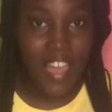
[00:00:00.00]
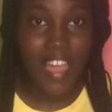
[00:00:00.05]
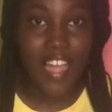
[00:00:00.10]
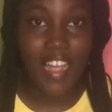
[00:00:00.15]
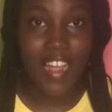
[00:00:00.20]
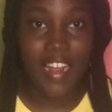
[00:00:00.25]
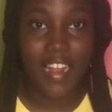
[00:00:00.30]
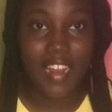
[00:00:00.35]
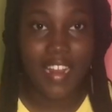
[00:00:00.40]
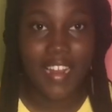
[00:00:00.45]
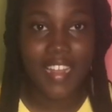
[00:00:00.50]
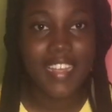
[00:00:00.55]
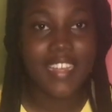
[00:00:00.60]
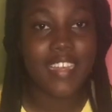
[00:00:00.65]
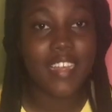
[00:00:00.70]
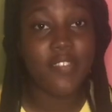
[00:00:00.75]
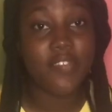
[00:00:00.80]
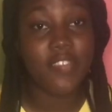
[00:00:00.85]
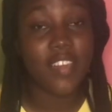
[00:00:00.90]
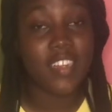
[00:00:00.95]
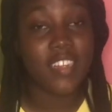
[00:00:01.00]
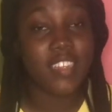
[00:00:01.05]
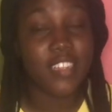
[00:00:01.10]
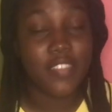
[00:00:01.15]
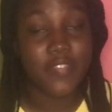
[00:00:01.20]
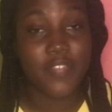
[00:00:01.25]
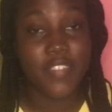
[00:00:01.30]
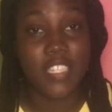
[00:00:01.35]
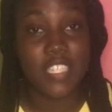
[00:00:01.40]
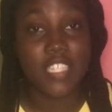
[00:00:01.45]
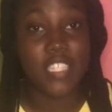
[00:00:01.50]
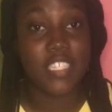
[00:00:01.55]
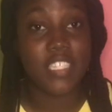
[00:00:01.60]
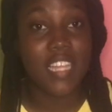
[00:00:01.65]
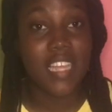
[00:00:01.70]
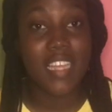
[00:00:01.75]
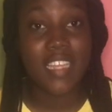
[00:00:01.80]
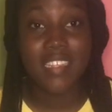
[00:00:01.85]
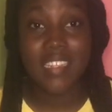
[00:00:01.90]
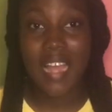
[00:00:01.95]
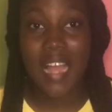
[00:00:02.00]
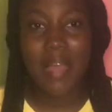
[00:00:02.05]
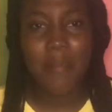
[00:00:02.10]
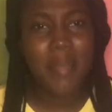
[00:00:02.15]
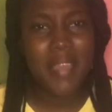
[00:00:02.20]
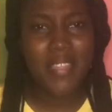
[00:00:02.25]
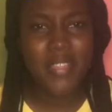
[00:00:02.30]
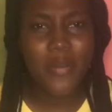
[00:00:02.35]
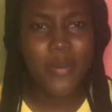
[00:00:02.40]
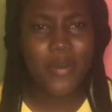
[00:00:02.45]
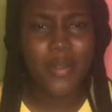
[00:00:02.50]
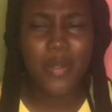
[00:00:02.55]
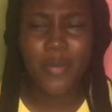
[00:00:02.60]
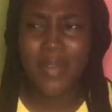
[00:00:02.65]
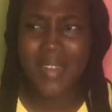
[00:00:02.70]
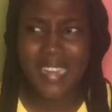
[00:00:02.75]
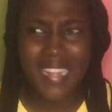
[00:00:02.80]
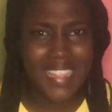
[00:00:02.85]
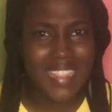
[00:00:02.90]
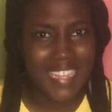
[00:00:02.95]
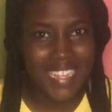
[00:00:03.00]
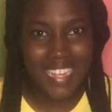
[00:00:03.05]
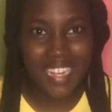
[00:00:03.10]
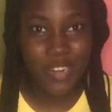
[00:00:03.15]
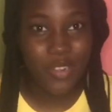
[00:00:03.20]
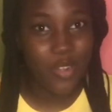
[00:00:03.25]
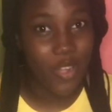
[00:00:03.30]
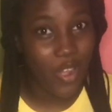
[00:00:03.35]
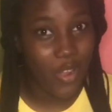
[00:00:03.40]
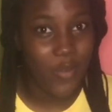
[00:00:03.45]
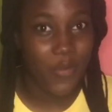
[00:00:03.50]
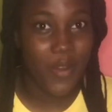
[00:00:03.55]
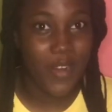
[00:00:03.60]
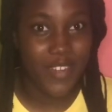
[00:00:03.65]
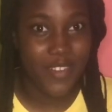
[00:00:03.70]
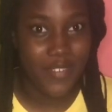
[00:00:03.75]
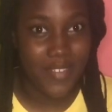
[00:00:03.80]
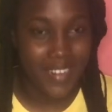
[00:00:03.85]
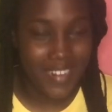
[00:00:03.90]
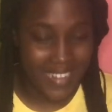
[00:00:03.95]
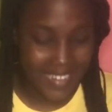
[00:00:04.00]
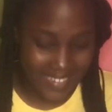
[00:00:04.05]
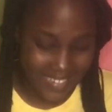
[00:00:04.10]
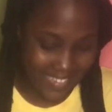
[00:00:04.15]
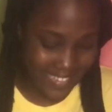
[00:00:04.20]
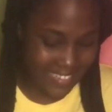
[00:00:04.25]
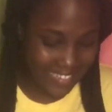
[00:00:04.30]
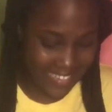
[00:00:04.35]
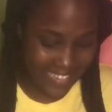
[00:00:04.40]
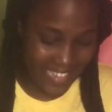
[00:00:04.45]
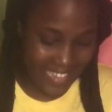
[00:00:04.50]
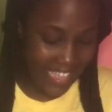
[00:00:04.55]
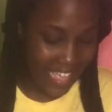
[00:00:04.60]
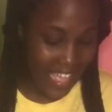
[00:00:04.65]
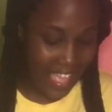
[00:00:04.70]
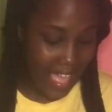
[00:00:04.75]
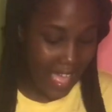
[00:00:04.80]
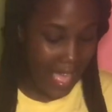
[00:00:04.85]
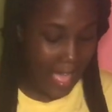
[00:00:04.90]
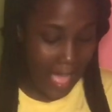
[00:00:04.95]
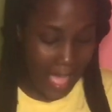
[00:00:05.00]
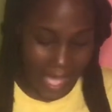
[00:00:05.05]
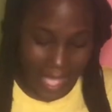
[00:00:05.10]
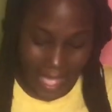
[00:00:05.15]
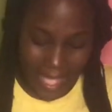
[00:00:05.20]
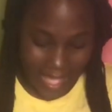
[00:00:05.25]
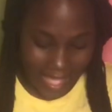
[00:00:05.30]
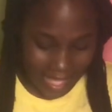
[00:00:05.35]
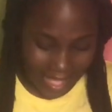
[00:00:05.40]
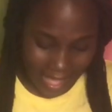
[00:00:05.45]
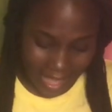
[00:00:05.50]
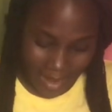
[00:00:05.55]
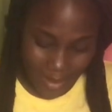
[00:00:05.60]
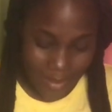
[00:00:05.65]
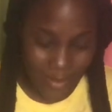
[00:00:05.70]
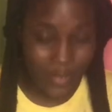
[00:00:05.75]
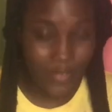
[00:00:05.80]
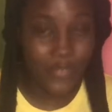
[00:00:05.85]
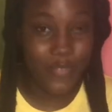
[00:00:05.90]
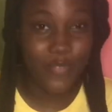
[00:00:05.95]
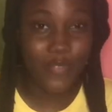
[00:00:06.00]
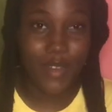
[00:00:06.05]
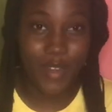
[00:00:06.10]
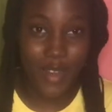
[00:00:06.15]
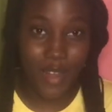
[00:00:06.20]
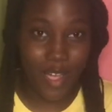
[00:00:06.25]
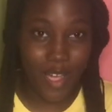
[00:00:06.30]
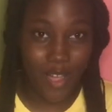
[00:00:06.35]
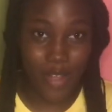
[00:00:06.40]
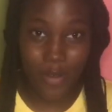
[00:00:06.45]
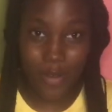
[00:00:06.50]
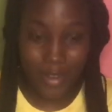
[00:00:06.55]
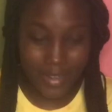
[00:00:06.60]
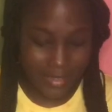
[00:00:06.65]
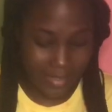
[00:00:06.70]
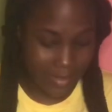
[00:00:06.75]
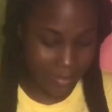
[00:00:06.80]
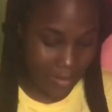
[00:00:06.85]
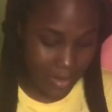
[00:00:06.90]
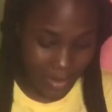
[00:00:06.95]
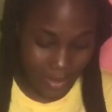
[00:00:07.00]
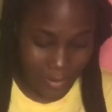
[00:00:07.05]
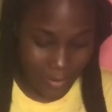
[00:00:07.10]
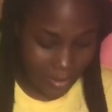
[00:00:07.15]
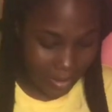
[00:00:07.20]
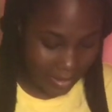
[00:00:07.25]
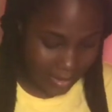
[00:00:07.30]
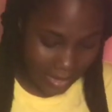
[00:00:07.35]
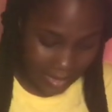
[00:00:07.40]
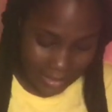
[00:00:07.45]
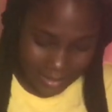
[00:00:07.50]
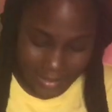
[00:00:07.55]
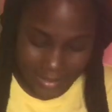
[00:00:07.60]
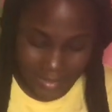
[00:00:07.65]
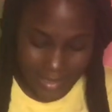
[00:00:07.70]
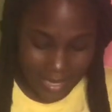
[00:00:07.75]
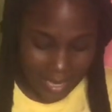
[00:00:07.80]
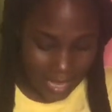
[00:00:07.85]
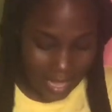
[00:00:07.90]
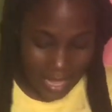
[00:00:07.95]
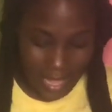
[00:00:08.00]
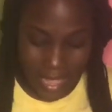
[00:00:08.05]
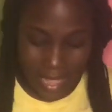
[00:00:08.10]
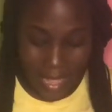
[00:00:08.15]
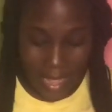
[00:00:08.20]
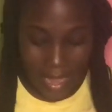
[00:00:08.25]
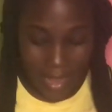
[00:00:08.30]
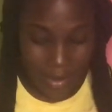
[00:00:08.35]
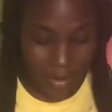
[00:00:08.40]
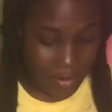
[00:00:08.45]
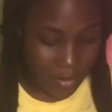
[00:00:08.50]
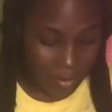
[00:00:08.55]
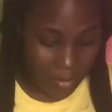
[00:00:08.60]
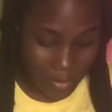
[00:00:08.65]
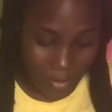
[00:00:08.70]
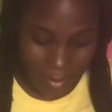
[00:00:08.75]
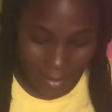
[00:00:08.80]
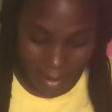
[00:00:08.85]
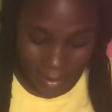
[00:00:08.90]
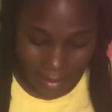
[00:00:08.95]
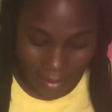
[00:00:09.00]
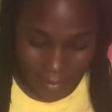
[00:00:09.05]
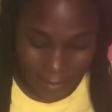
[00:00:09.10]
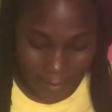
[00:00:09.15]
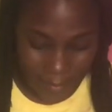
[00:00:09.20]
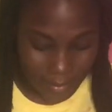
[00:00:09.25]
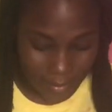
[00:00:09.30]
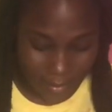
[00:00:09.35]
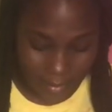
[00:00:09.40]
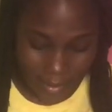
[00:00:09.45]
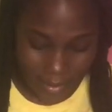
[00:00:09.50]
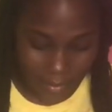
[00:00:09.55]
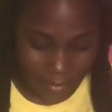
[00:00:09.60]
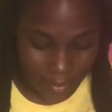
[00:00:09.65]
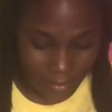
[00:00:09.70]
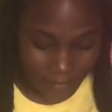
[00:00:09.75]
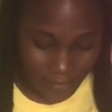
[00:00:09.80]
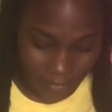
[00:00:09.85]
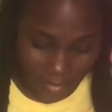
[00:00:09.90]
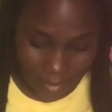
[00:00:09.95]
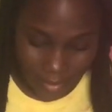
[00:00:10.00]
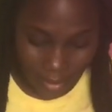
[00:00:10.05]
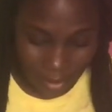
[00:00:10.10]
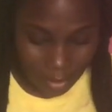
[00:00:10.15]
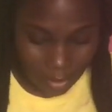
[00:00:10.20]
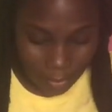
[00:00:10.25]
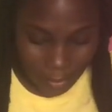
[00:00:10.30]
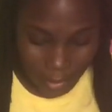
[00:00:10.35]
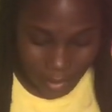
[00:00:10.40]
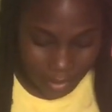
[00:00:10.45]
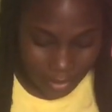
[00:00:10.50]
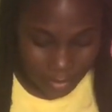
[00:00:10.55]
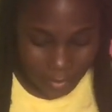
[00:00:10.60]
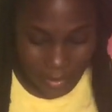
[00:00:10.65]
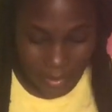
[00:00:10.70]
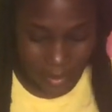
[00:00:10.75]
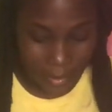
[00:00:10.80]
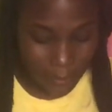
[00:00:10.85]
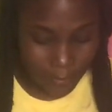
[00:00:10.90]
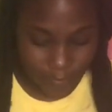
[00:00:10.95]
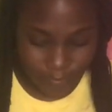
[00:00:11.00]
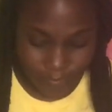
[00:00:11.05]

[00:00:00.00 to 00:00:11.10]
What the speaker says: Alright, I finally finished. Am I the only one that think I look awkward doing that? I look very awkward to me doing that. I don't know why, but you know, I feel awkward doing it.